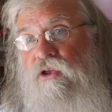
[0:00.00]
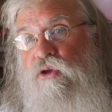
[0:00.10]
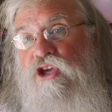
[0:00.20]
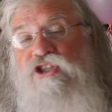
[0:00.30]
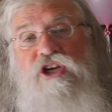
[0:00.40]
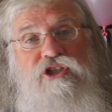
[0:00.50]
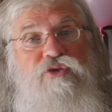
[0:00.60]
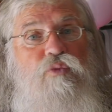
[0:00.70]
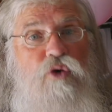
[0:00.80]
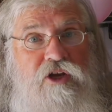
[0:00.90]
You
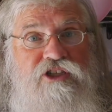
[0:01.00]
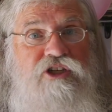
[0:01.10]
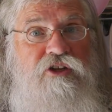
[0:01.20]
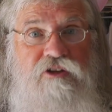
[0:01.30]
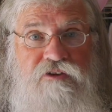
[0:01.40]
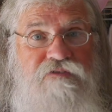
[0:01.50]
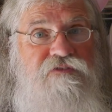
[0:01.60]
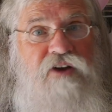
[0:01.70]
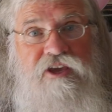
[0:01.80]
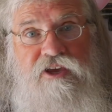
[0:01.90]
just want to live
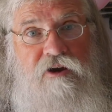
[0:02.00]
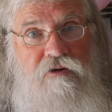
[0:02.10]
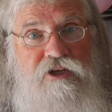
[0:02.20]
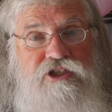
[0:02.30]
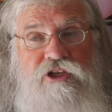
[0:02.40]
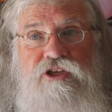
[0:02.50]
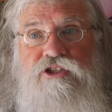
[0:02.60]
vicariously.